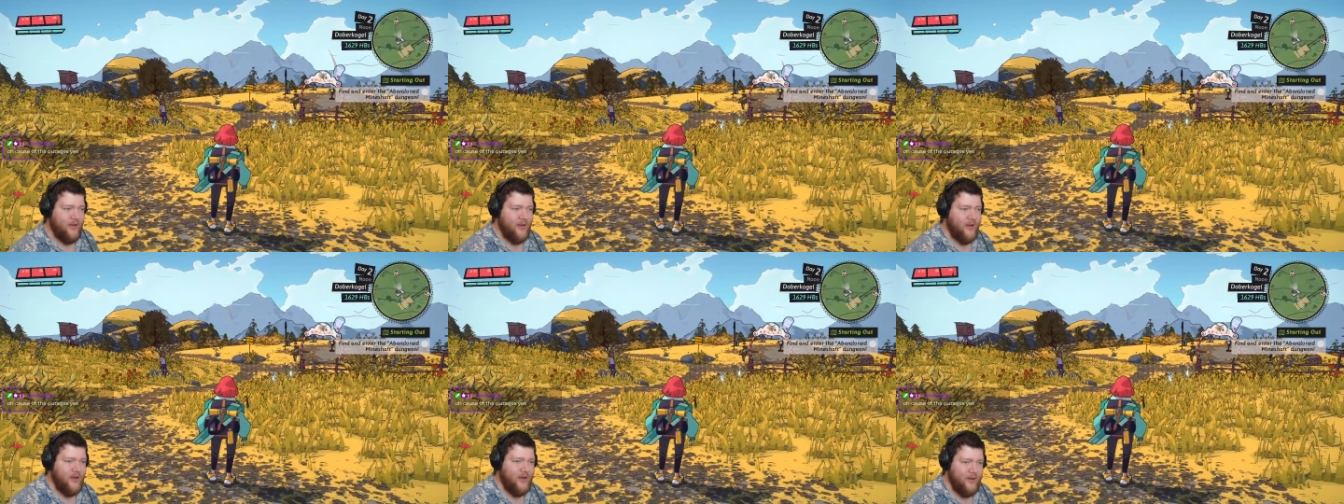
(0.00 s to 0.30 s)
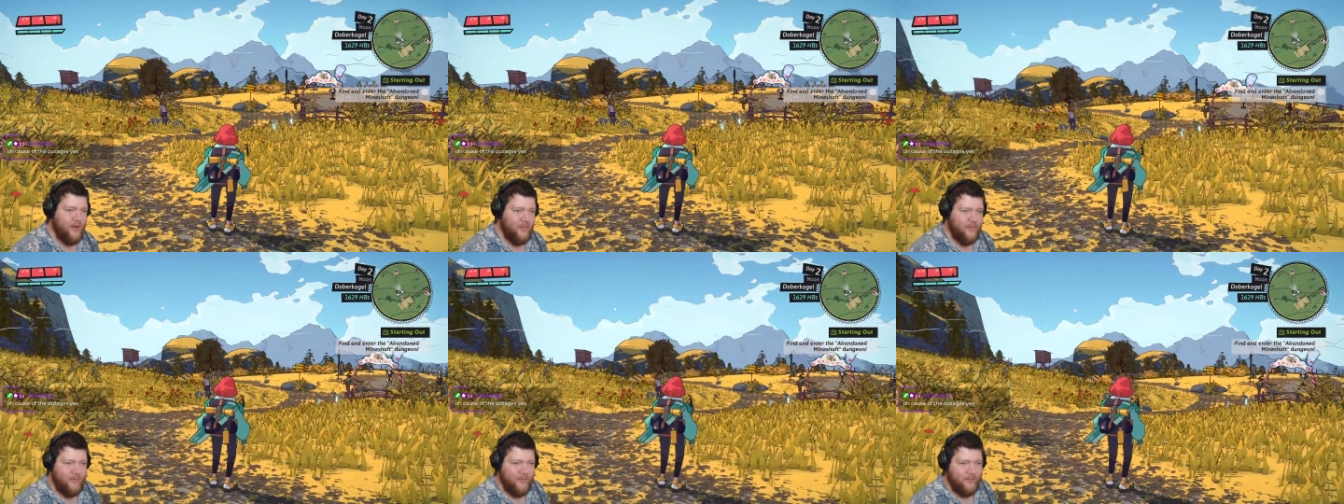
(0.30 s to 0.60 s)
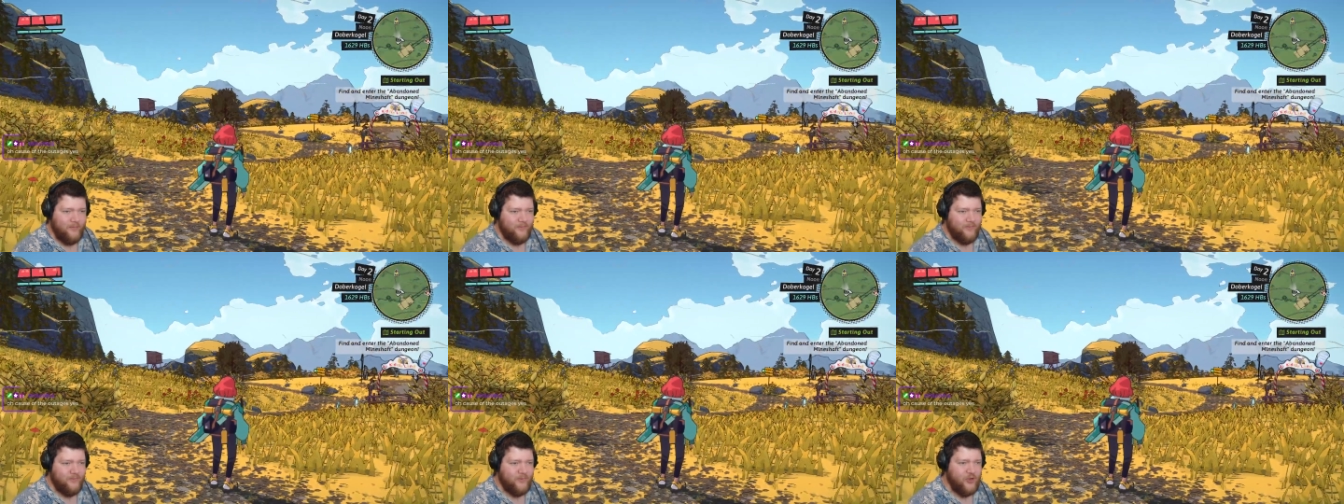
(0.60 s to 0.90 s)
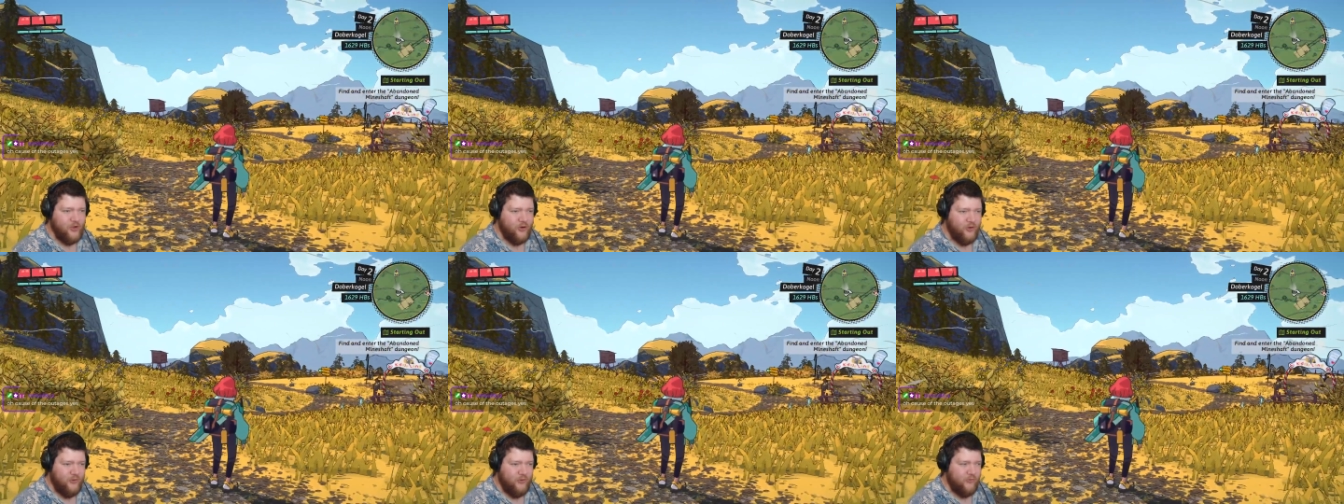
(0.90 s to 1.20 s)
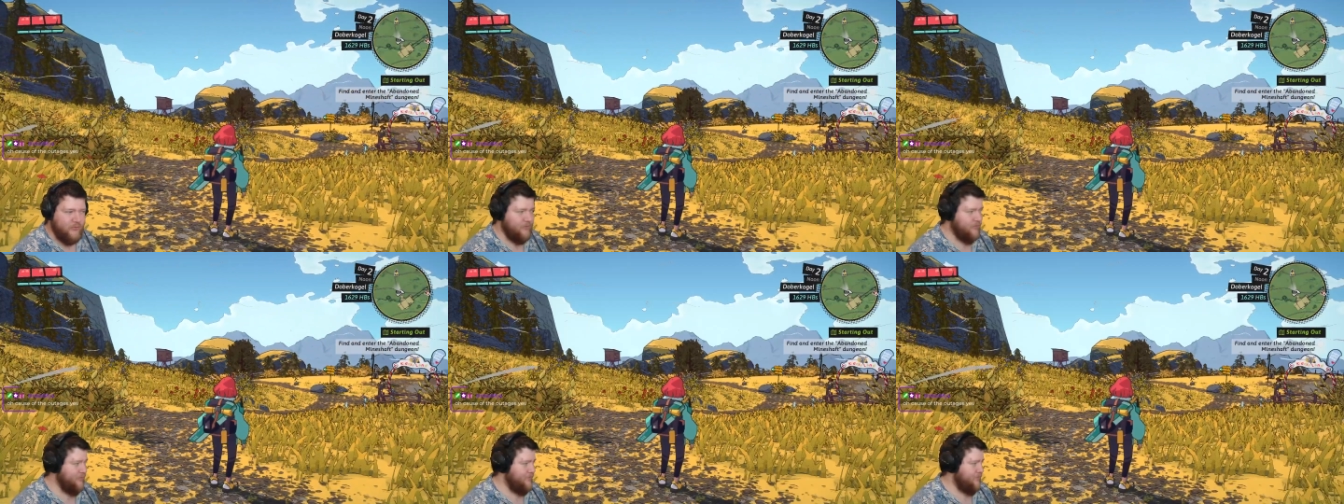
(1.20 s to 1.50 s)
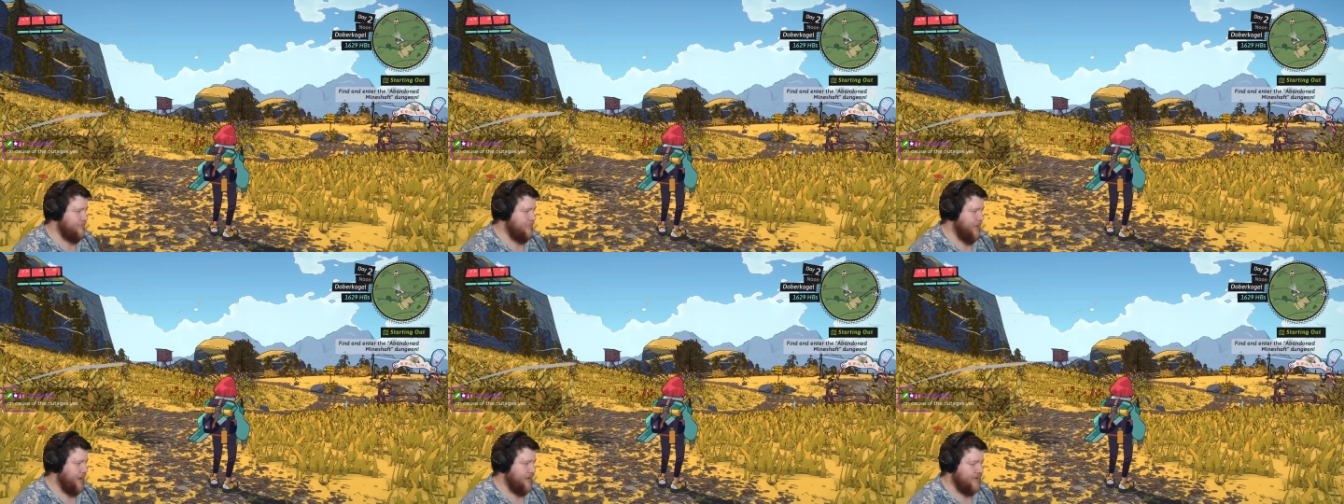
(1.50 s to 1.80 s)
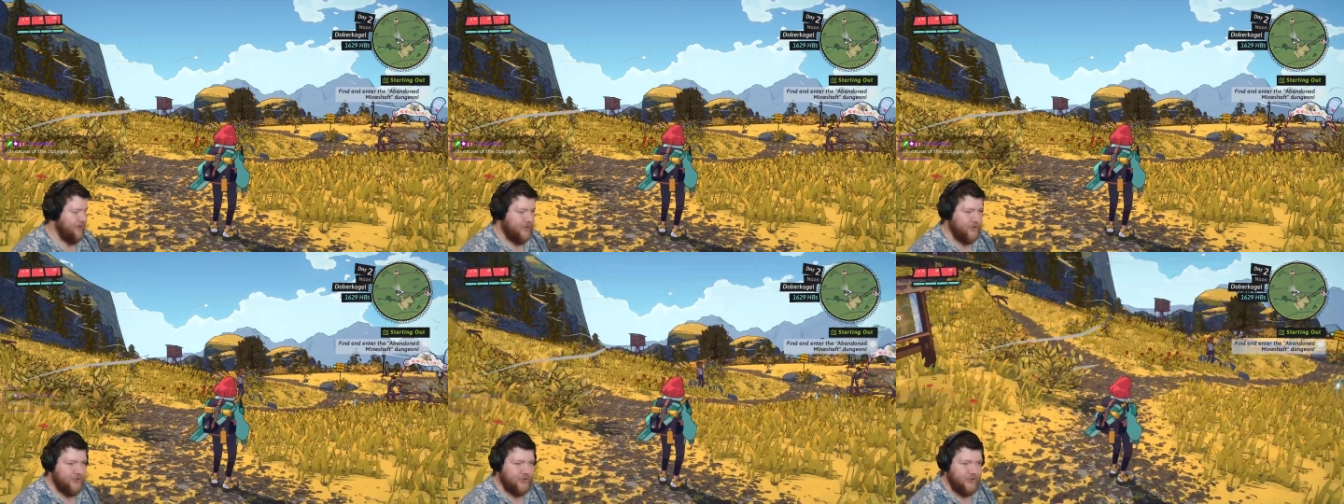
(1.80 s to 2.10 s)
Um, don't pay
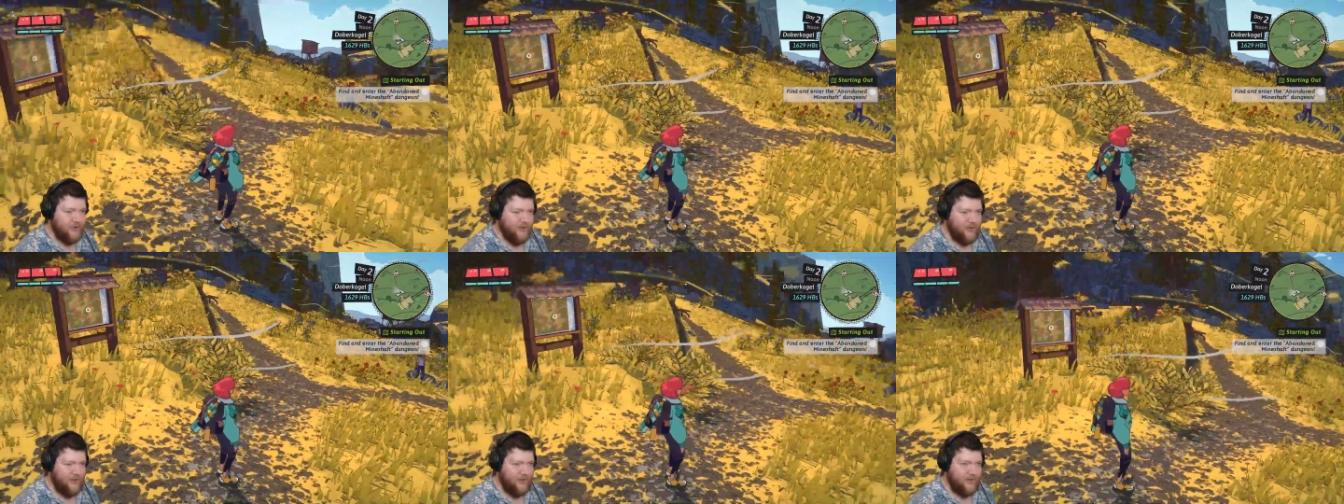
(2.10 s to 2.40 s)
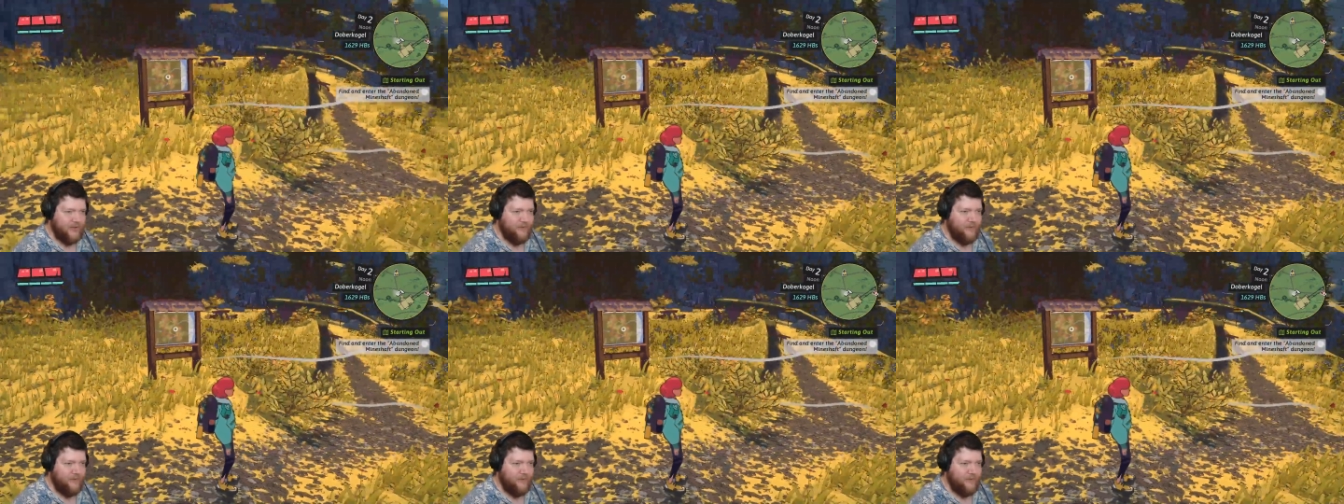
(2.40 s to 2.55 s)
attention to the